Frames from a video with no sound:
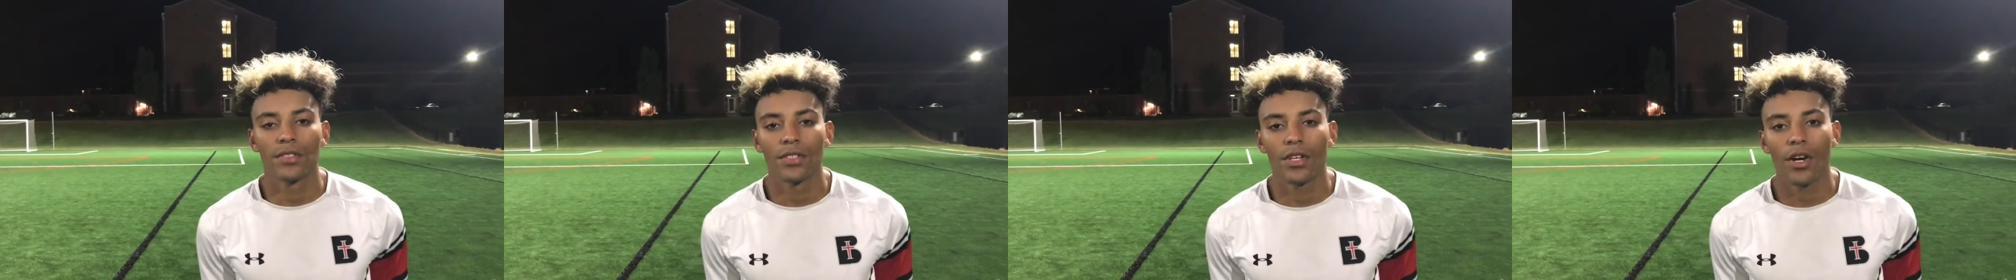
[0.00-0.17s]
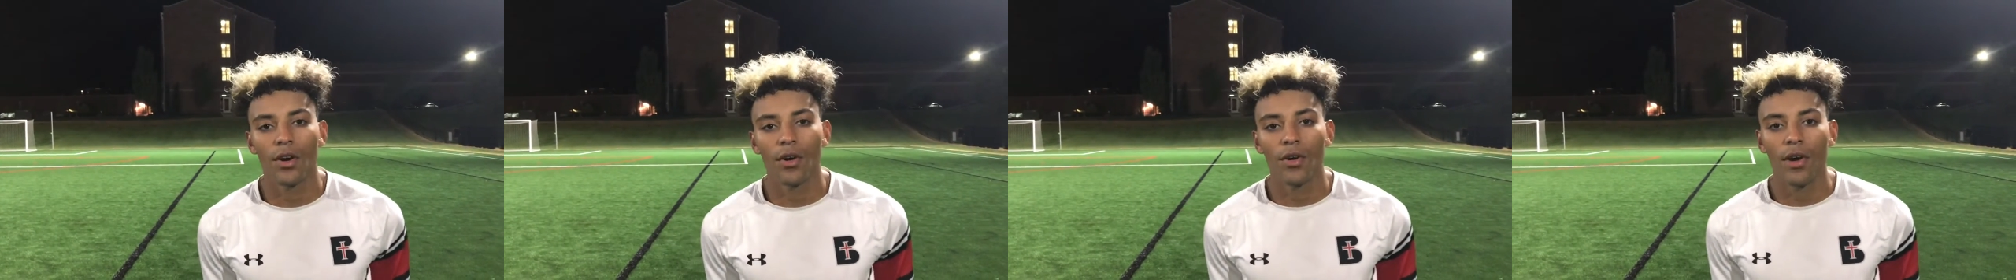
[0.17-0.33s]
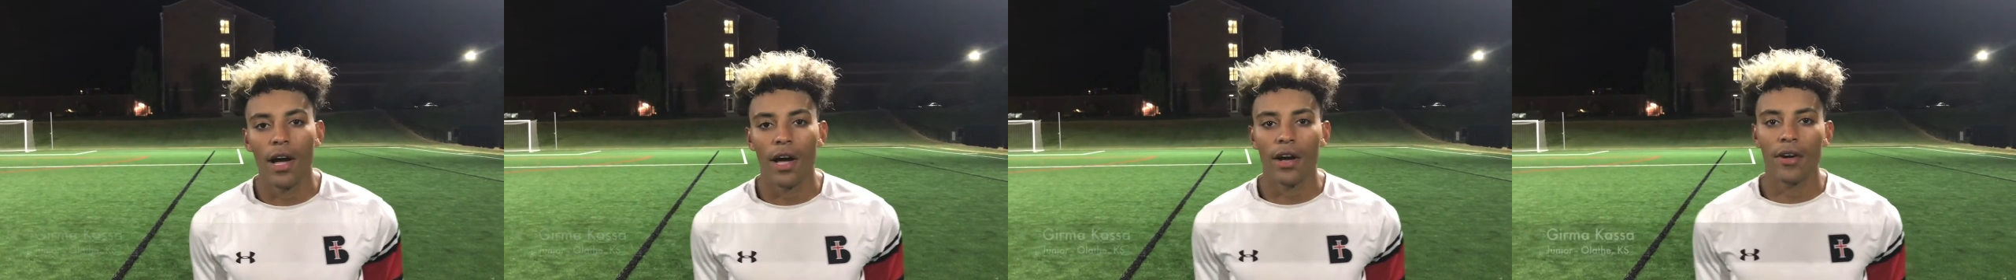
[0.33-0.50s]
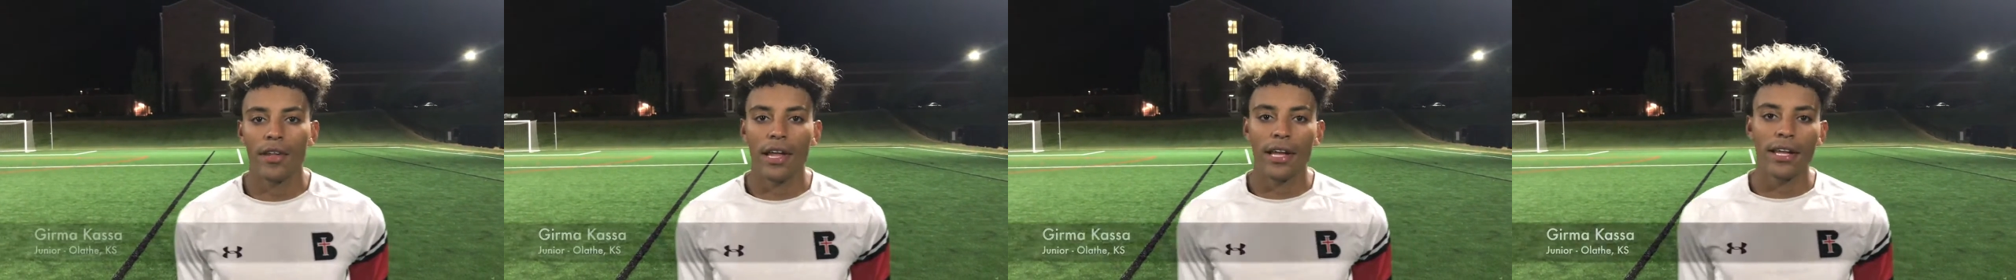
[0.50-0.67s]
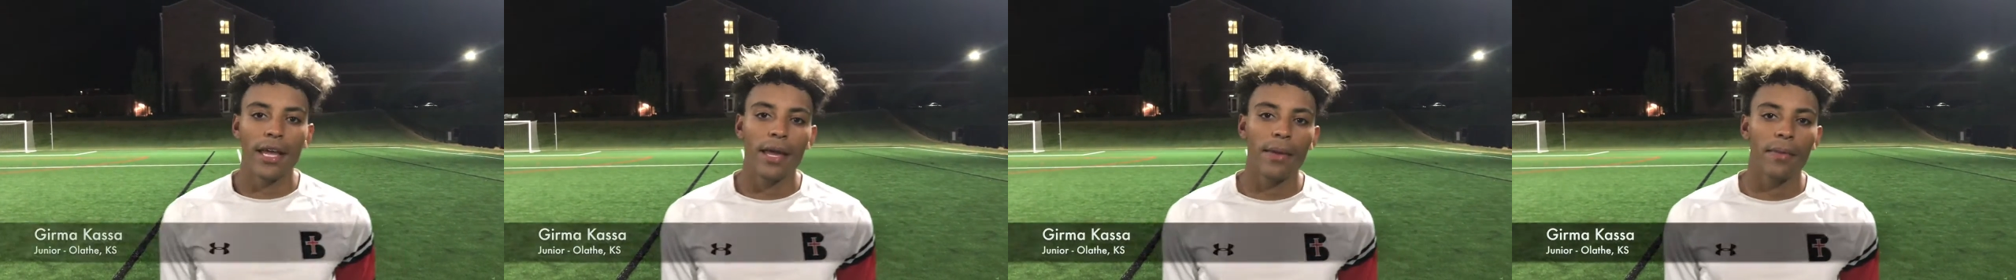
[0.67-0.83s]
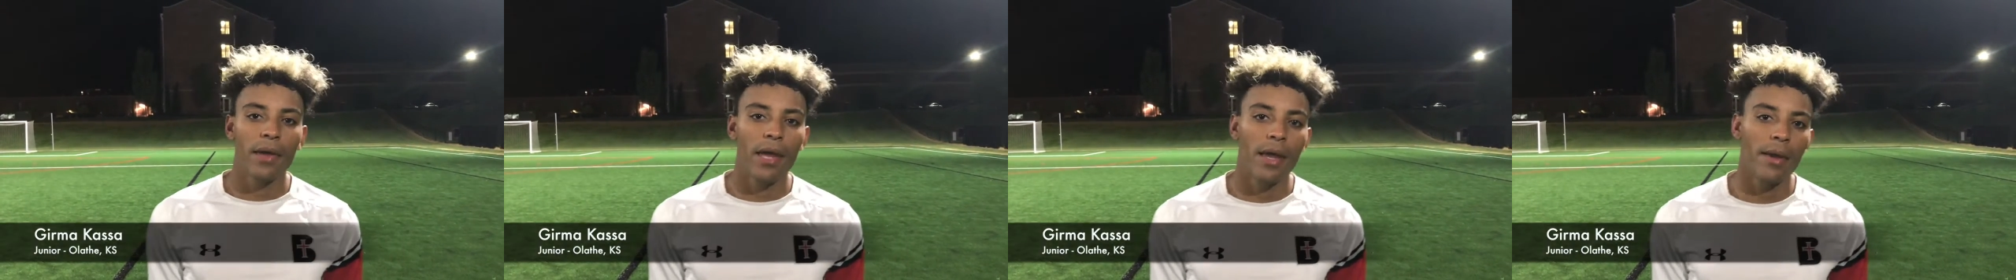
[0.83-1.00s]
So how that
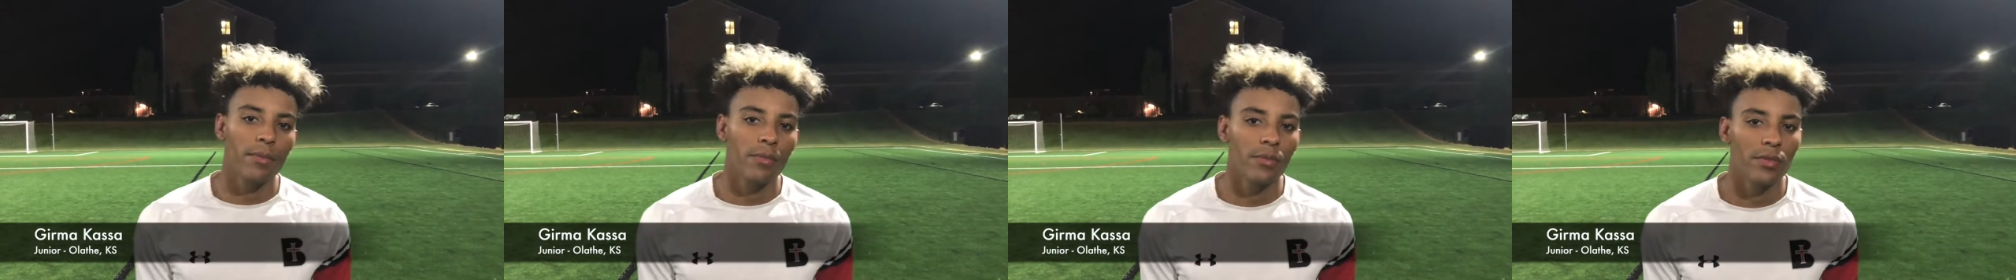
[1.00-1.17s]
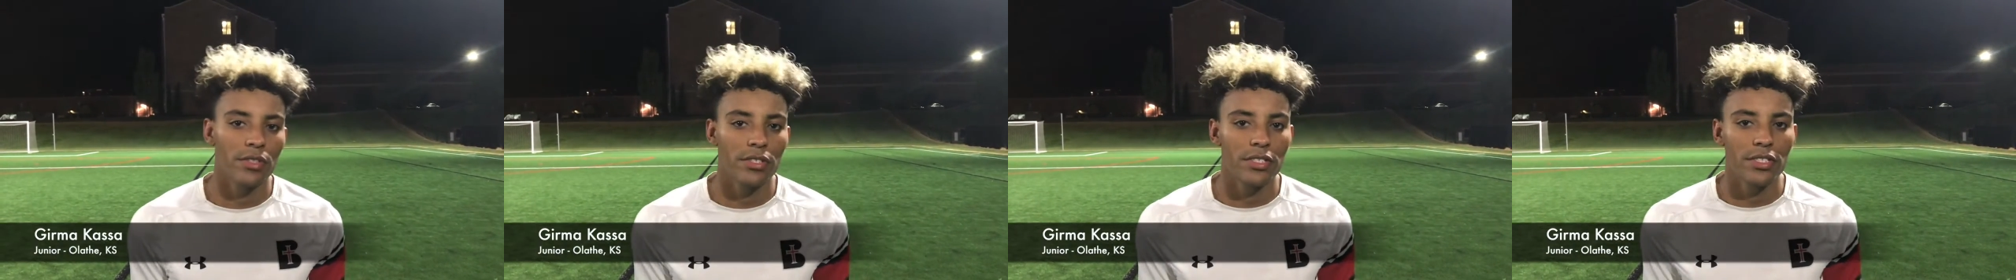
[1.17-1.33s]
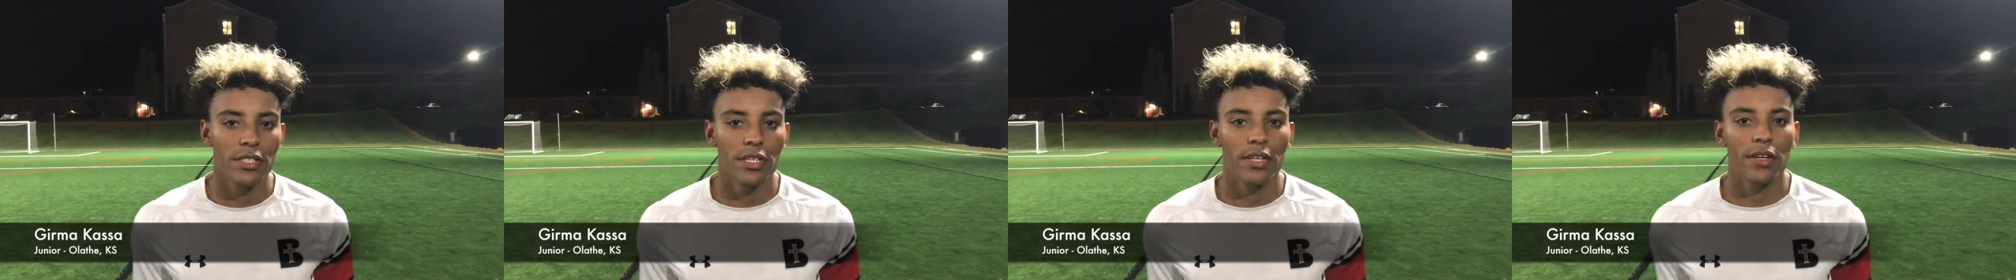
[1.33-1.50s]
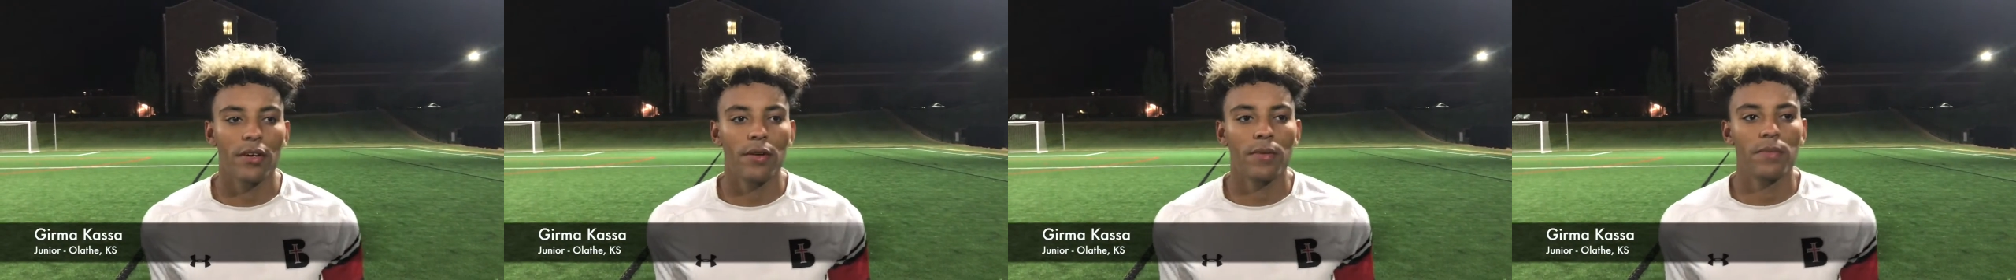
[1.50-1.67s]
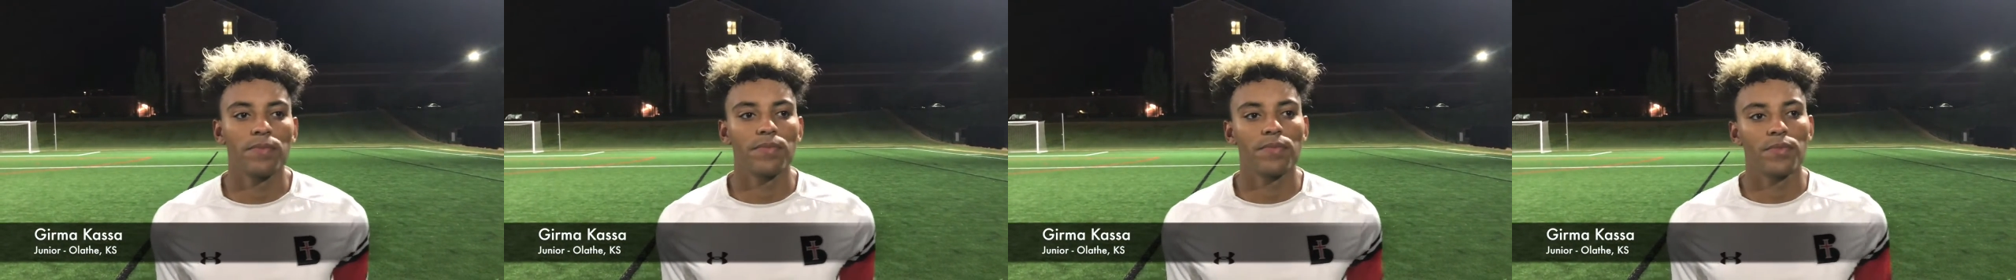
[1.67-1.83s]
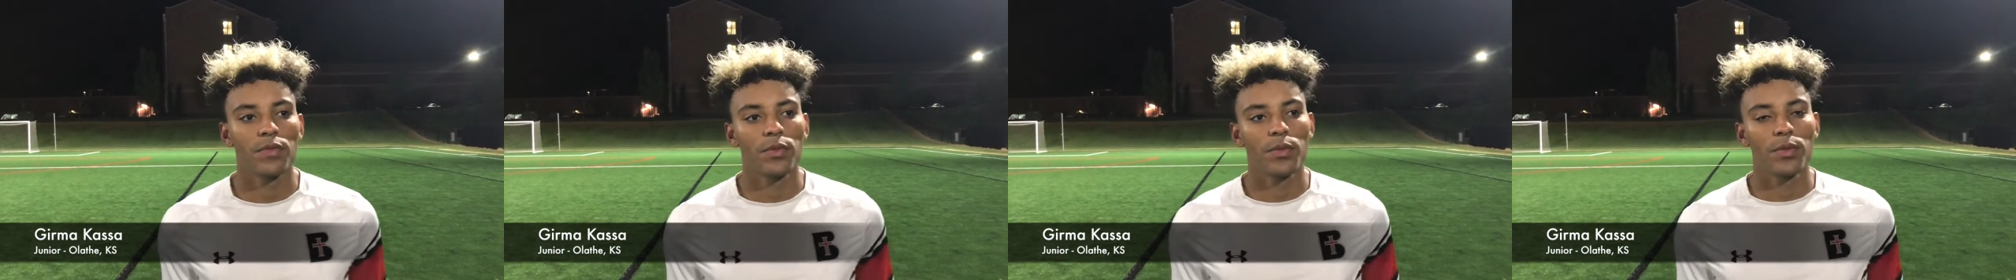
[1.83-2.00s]
game came was um,